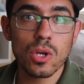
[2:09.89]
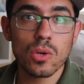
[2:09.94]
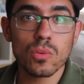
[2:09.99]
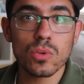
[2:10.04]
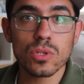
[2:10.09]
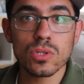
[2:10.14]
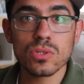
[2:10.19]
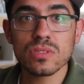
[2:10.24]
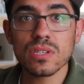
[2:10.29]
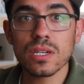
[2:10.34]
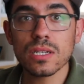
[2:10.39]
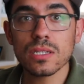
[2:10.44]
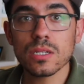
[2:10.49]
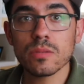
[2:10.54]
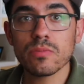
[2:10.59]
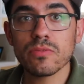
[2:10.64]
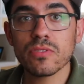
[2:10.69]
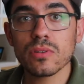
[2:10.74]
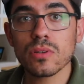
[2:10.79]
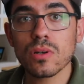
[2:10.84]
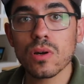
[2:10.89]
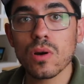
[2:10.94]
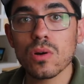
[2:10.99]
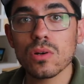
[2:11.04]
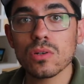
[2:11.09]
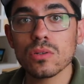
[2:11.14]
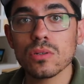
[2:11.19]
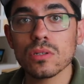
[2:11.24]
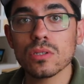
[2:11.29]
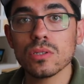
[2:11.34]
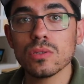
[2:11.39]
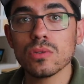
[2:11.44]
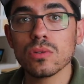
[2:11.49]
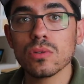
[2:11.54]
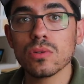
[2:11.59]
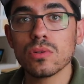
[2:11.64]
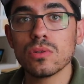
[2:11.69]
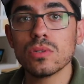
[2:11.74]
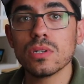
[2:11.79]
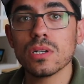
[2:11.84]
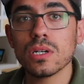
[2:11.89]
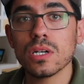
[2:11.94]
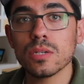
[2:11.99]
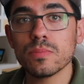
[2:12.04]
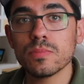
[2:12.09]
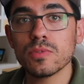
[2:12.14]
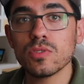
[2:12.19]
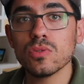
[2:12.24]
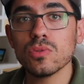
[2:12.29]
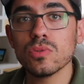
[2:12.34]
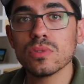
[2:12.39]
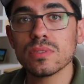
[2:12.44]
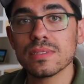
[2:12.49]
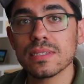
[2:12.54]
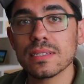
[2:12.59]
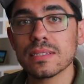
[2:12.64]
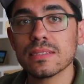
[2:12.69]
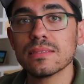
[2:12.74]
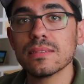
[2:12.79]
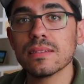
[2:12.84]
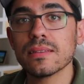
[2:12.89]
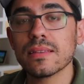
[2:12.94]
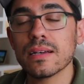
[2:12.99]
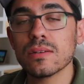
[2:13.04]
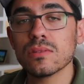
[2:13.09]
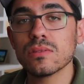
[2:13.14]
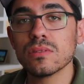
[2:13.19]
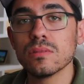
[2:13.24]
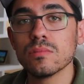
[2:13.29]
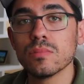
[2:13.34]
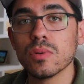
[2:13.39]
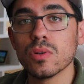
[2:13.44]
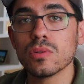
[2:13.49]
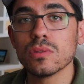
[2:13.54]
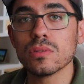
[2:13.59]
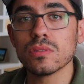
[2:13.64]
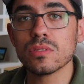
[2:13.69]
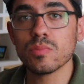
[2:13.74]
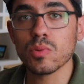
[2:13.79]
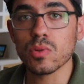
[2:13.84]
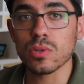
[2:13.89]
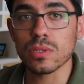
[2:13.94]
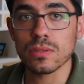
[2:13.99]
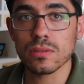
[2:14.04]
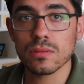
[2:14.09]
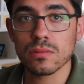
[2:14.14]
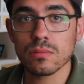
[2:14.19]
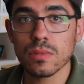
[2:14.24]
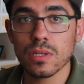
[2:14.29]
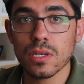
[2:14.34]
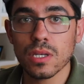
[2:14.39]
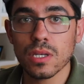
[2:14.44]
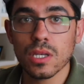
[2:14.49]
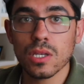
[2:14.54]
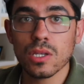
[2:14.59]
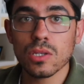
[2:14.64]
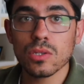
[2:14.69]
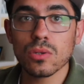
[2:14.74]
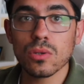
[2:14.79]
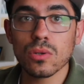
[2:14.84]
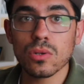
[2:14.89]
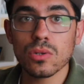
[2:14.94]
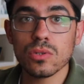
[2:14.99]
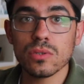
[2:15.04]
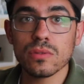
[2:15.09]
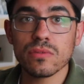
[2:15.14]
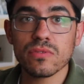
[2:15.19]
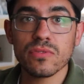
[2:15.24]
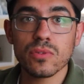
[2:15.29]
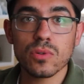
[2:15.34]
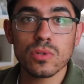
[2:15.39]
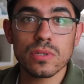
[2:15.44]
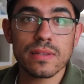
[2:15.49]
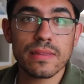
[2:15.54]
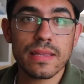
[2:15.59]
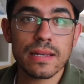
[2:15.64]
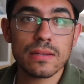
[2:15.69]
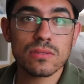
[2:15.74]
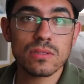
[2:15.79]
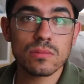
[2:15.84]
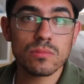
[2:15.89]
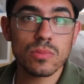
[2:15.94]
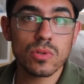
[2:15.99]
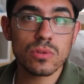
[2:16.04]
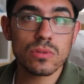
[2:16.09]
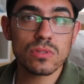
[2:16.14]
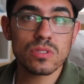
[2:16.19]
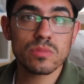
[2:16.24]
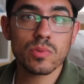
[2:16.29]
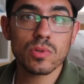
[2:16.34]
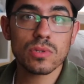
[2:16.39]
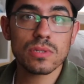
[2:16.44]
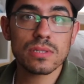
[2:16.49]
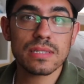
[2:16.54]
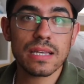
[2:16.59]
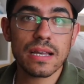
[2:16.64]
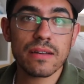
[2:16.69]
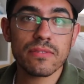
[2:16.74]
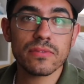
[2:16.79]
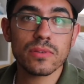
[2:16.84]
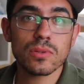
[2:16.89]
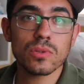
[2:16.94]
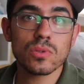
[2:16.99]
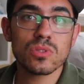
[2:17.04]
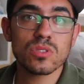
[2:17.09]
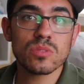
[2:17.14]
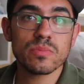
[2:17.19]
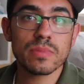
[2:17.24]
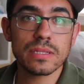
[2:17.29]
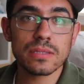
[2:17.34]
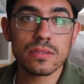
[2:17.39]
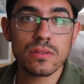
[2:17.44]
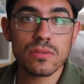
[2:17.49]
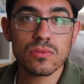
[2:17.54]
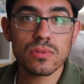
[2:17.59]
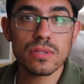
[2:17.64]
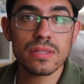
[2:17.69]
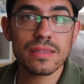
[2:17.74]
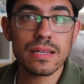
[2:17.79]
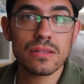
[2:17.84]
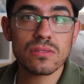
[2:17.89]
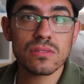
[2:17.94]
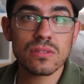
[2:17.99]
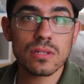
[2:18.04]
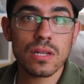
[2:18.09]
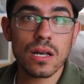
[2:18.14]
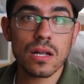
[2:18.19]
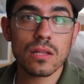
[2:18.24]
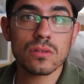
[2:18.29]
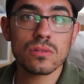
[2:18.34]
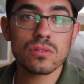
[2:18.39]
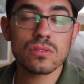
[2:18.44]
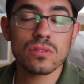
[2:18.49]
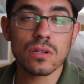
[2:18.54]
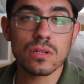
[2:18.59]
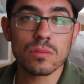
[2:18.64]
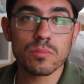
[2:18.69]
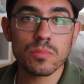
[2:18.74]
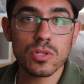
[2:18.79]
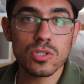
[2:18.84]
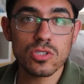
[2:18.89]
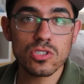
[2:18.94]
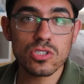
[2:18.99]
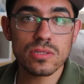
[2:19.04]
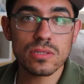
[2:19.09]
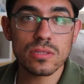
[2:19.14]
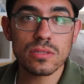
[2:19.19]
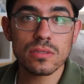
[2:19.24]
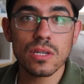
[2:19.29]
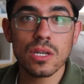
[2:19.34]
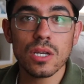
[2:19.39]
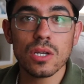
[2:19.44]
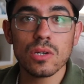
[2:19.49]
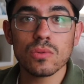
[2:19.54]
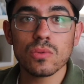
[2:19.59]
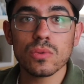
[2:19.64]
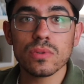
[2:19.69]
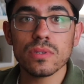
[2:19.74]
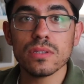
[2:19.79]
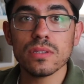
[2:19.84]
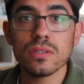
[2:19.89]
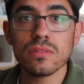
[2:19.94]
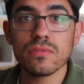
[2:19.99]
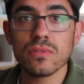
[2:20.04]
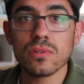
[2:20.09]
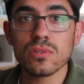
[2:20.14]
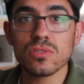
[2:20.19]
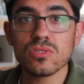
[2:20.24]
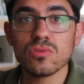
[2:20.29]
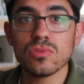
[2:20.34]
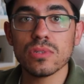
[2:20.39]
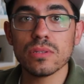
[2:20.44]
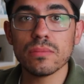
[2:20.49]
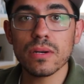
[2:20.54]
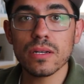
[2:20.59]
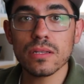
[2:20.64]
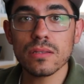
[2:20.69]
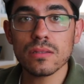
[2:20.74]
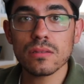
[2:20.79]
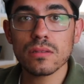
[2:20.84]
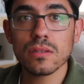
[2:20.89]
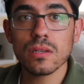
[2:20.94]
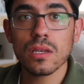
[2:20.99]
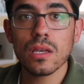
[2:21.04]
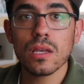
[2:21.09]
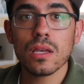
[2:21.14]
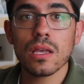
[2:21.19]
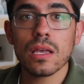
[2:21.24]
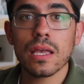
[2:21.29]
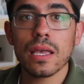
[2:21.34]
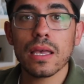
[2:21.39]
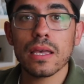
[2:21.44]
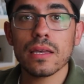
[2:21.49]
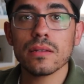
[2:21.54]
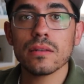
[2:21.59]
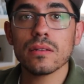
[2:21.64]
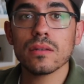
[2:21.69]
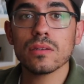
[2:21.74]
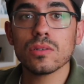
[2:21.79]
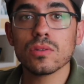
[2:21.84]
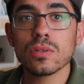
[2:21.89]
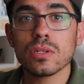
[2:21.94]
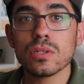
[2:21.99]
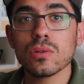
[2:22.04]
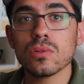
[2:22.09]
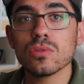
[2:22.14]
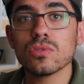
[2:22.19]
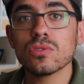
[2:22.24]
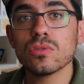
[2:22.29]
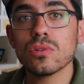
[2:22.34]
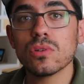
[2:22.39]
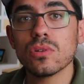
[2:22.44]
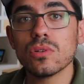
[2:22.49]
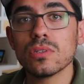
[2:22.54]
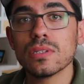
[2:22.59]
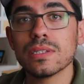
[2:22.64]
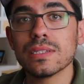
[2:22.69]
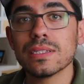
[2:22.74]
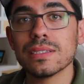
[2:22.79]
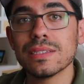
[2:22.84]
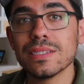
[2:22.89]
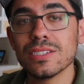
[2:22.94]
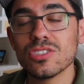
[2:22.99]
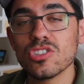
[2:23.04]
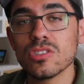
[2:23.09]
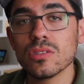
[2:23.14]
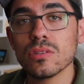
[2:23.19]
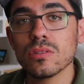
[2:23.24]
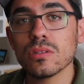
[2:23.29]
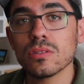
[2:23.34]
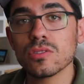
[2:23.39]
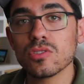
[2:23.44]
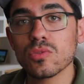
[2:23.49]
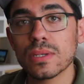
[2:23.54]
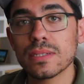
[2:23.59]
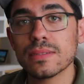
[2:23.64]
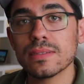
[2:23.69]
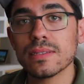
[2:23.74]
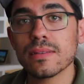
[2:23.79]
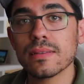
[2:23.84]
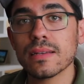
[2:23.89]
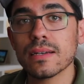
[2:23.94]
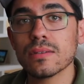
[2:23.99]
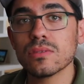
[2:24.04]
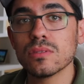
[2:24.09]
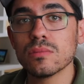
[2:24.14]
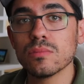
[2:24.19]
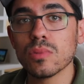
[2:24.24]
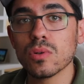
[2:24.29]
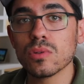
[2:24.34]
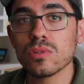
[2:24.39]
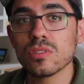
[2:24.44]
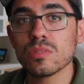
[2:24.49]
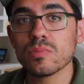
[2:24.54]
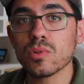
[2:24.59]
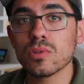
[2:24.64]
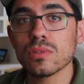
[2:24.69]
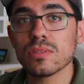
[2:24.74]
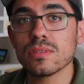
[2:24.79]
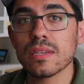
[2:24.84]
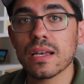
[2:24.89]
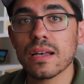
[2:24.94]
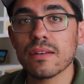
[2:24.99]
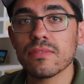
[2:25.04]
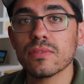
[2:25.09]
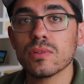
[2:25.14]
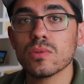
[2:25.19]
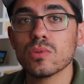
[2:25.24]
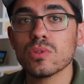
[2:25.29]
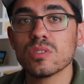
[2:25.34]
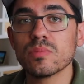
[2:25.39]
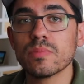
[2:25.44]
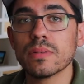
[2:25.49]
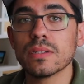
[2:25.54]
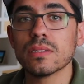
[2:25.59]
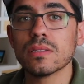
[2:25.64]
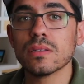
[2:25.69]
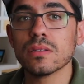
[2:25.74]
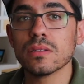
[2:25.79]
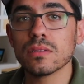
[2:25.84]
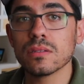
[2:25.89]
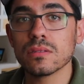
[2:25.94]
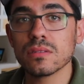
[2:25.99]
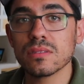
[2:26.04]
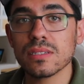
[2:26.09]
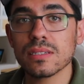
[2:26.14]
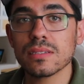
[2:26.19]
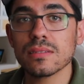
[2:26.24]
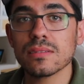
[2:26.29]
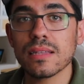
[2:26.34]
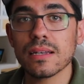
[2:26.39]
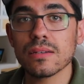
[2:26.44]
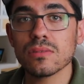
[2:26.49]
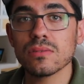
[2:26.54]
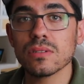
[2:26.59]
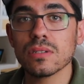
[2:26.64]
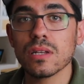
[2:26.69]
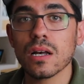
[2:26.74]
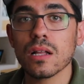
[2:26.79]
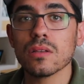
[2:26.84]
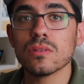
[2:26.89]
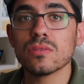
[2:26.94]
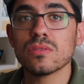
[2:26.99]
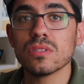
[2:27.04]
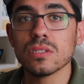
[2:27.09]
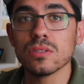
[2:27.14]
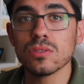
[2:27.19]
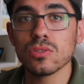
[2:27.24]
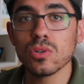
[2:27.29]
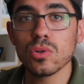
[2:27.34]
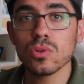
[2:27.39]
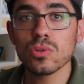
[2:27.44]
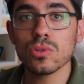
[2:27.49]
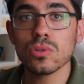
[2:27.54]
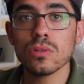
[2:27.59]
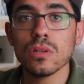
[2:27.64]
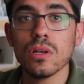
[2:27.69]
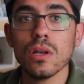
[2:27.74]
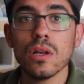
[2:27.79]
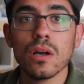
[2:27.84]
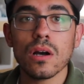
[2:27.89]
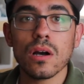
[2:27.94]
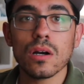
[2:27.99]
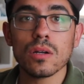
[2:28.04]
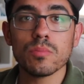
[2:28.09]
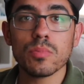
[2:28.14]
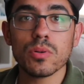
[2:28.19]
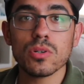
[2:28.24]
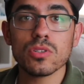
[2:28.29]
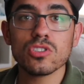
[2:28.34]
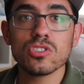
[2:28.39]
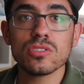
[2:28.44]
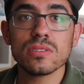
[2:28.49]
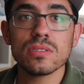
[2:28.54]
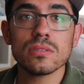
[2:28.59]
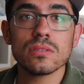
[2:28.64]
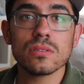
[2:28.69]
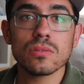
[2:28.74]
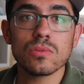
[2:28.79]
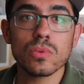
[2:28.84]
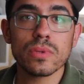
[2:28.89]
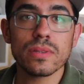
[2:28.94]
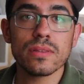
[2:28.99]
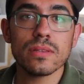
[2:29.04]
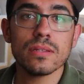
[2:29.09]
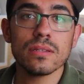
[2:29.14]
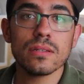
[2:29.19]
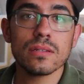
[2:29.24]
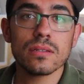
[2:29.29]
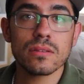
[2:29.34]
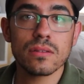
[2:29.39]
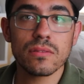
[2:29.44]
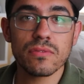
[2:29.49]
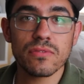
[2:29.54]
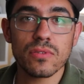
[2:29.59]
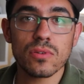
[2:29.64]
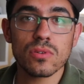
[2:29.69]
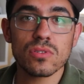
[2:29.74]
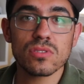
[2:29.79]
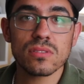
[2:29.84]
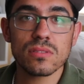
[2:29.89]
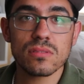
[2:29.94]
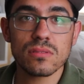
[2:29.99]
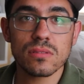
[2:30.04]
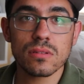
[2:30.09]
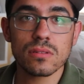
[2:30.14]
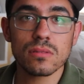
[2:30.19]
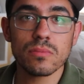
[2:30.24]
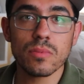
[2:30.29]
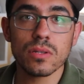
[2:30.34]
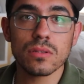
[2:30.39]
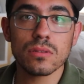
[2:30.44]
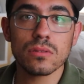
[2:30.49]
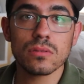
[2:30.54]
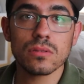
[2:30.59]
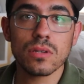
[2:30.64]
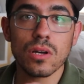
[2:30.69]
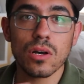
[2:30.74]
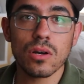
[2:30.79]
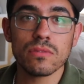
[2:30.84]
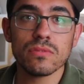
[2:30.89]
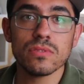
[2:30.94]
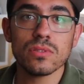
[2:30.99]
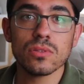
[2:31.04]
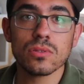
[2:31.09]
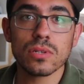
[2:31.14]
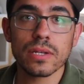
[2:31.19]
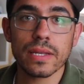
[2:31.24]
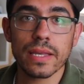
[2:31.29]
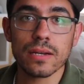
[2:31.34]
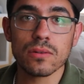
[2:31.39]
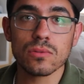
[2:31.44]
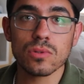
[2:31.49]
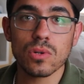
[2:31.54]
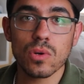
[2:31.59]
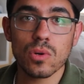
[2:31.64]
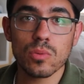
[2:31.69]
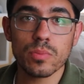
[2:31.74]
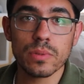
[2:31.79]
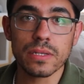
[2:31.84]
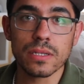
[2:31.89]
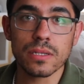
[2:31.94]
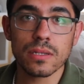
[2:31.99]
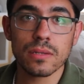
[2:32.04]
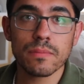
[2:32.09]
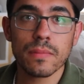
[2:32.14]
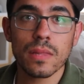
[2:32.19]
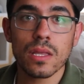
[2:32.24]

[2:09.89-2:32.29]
When you sign up for the card, you'll earn up to 60,000 bonus points. You'll earn 40,000 bonus points after you spend $3,000 on purchases within the first three months, and you can also earn an additional 20,000 bonus points after you spend $6,000 in total on purchases within the first six months of your account opening.